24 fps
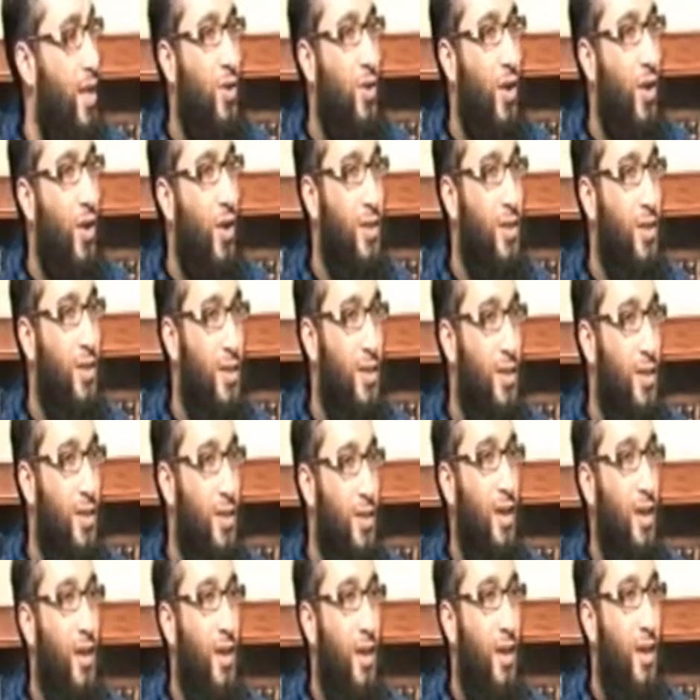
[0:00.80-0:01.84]
They did not,
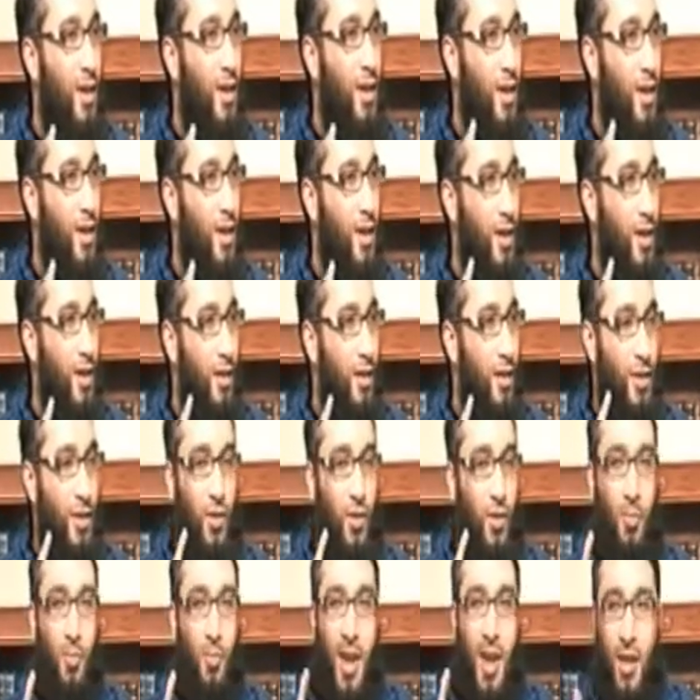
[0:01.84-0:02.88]

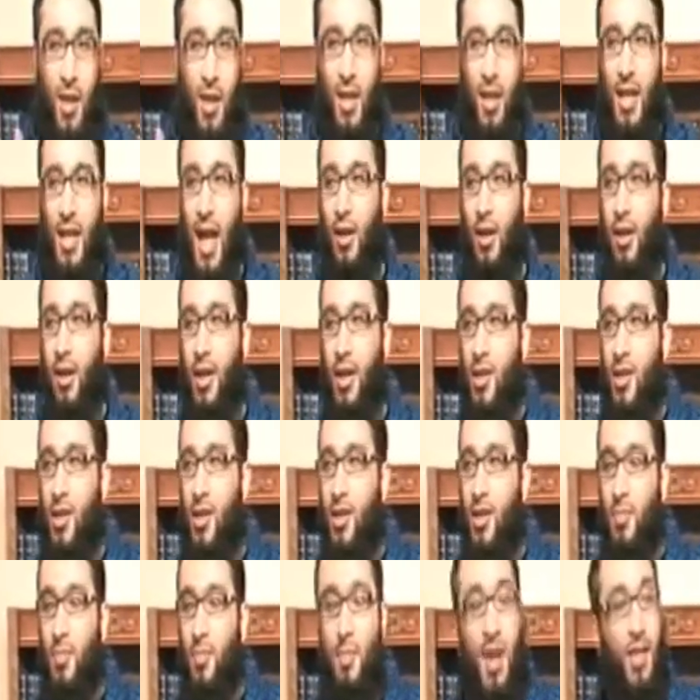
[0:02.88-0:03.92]
make their
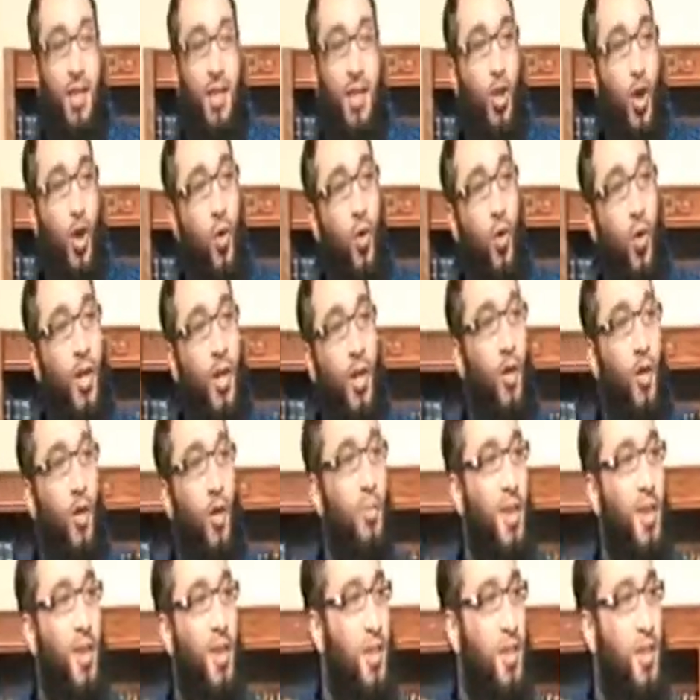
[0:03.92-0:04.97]
calculations based
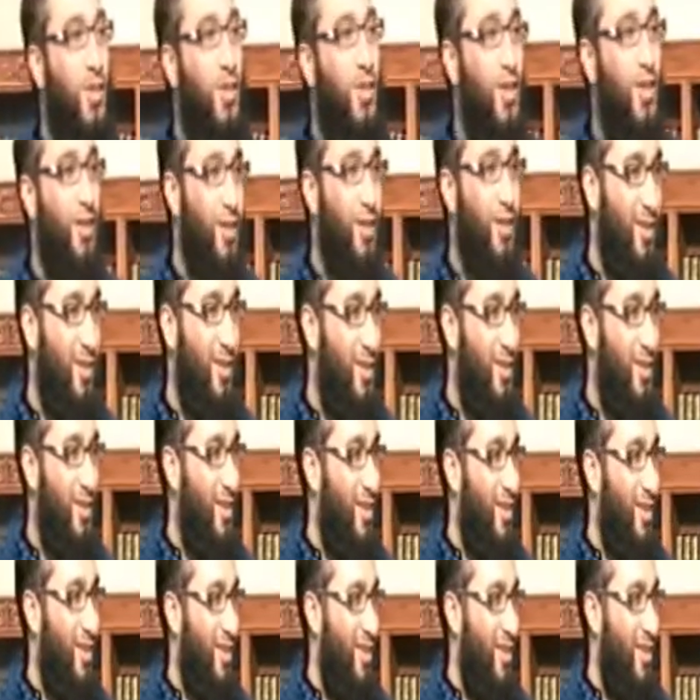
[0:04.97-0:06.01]
only on
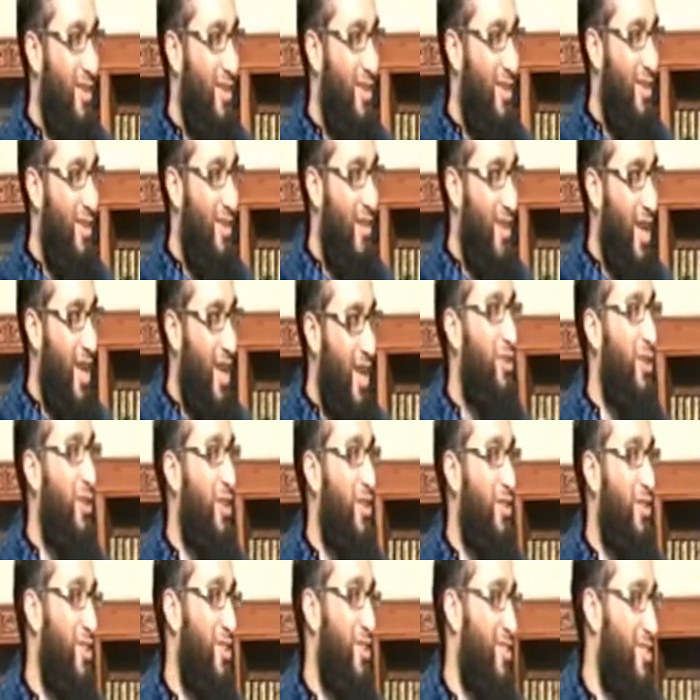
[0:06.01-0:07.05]
material
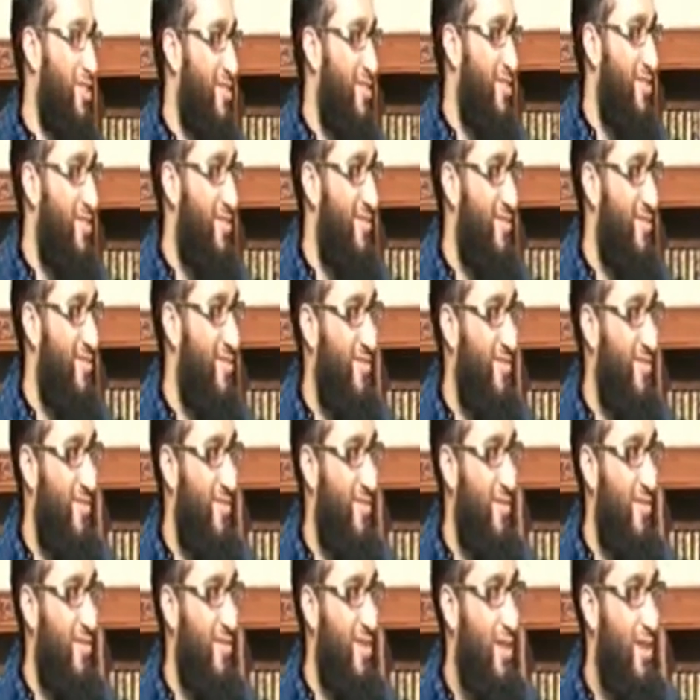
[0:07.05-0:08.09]
calculations.
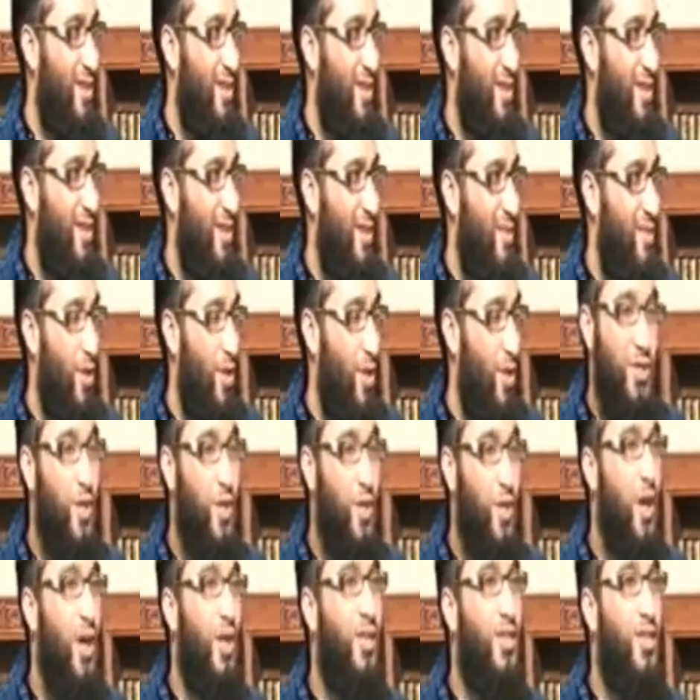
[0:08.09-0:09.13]

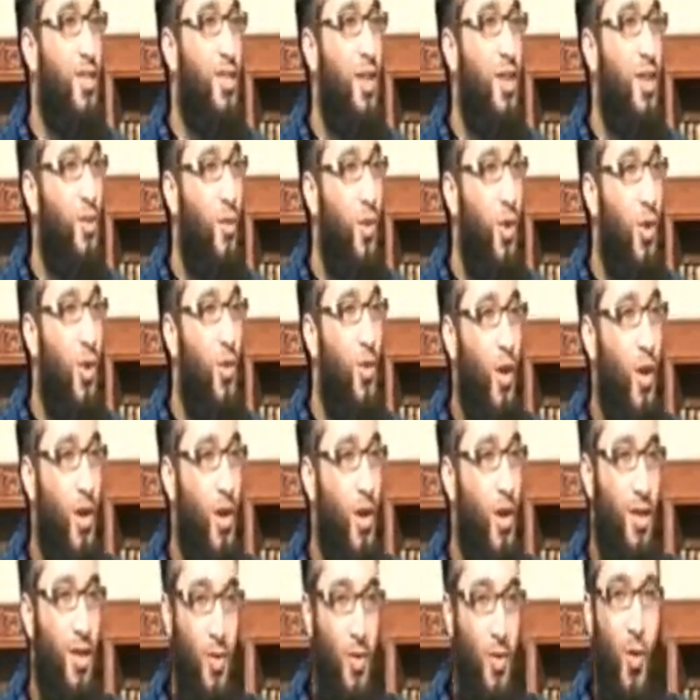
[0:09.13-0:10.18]
Because the world is not
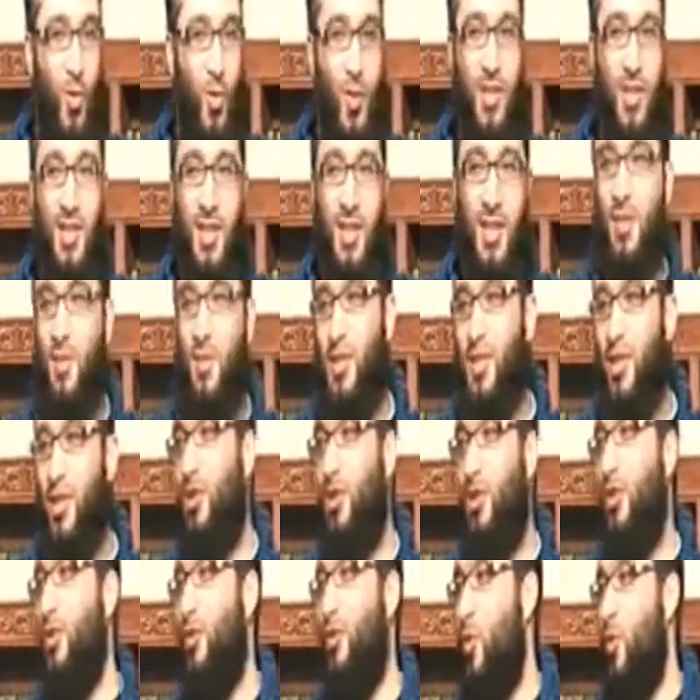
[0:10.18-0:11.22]
only what we see, the
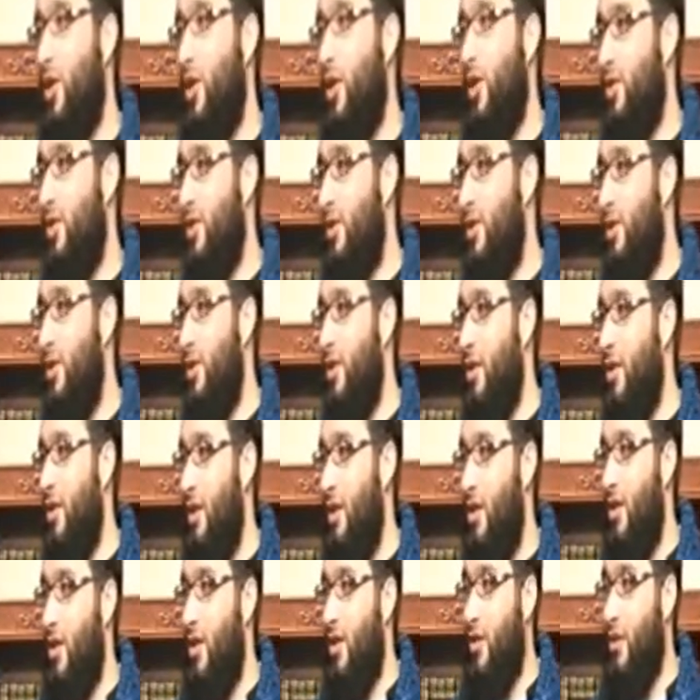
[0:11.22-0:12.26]
material world.
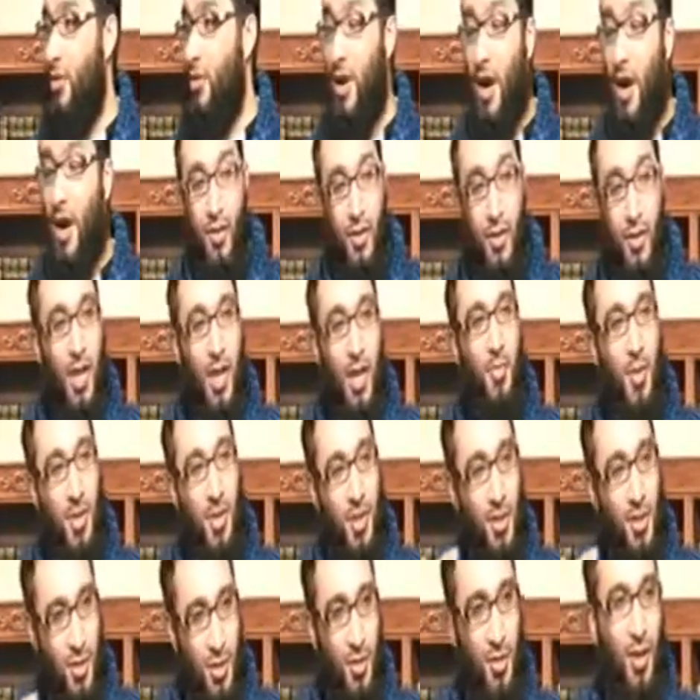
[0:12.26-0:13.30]
There are other
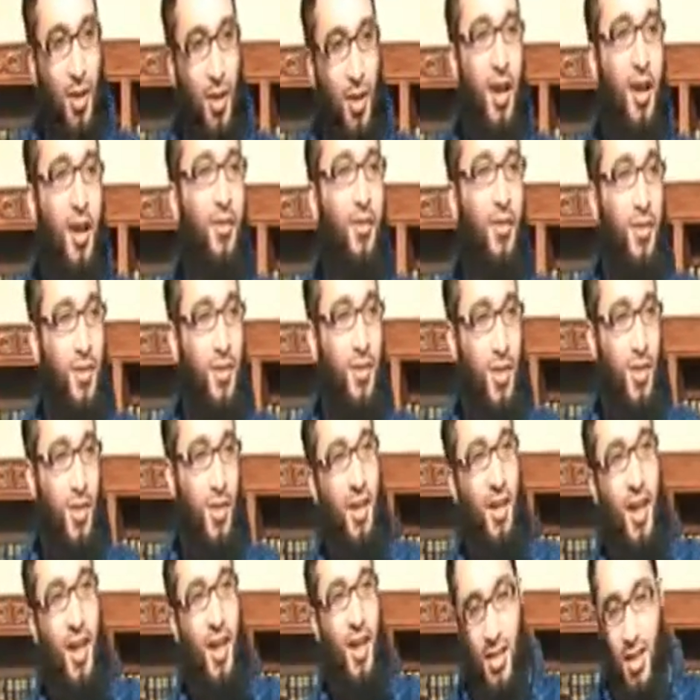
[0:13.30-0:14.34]
dimensions to life,
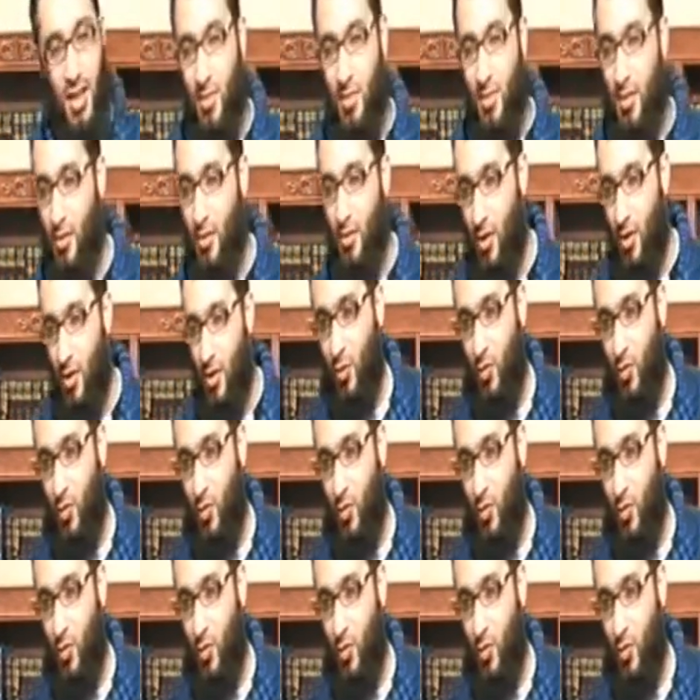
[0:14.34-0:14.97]
inshallah, as